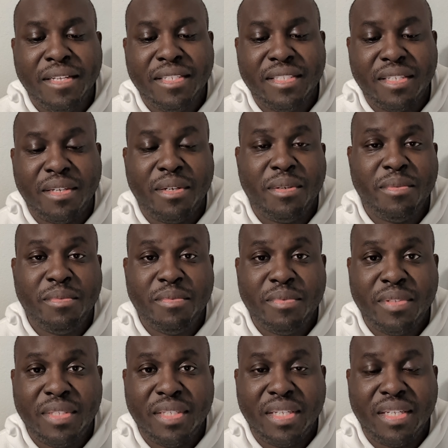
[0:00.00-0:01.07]
So,
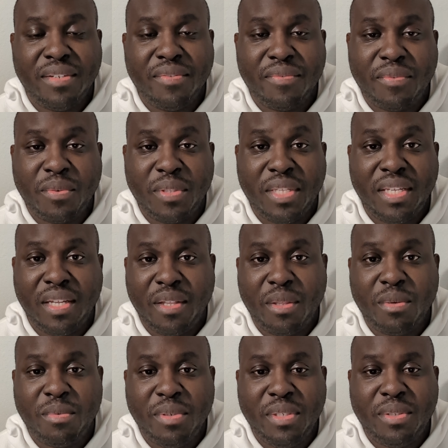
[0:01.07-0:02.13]
for the
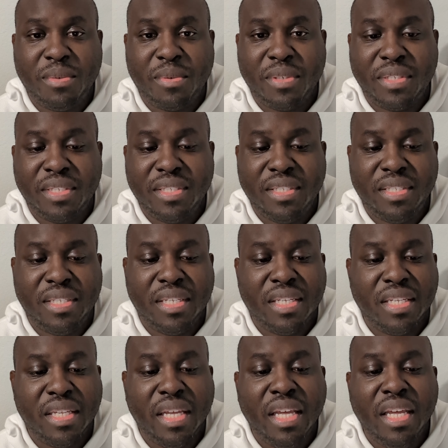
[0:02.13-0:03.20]
other resources,
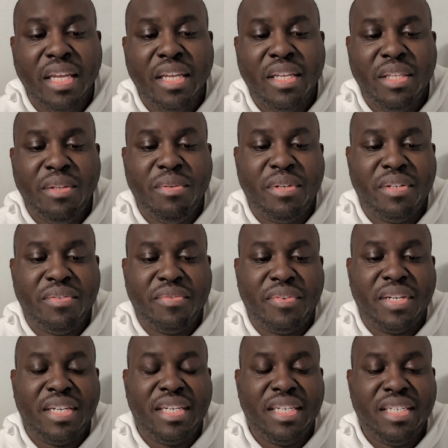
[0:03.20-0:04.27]
you can
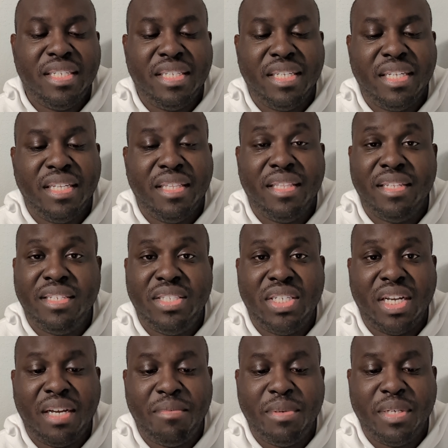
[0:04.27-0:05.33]
find the
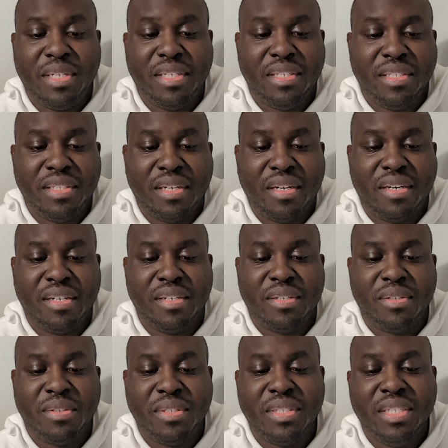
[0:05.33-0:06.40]
JAMA
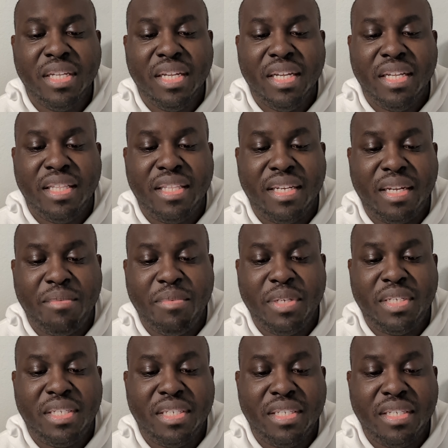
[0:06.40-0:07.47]
article that I
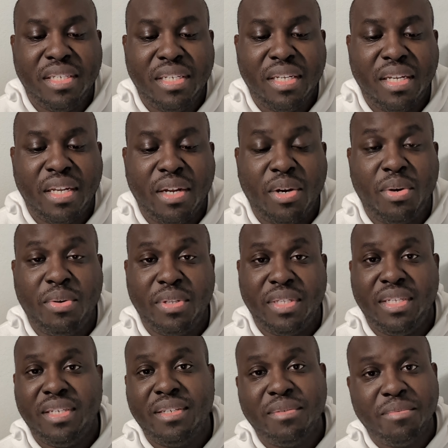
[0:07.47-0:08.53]
mentioned
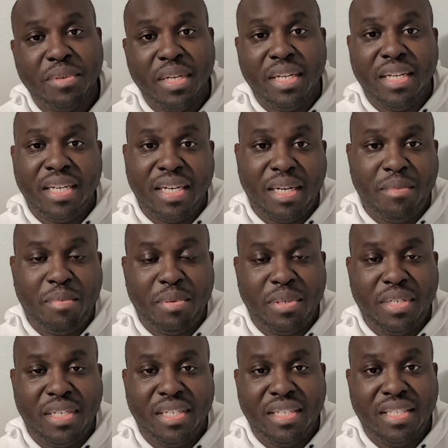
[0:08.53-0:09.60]
earlier. I
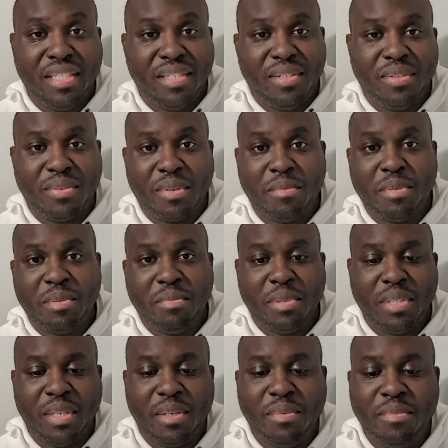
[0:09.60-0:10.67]
put it in the description
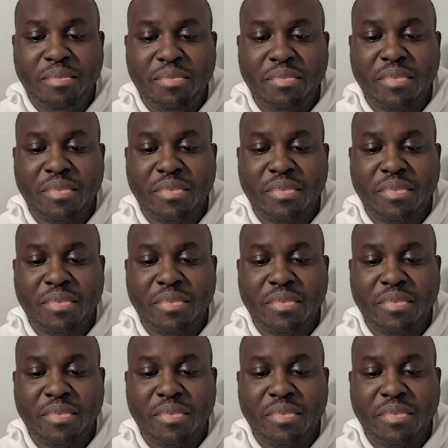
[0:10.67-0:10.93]
below.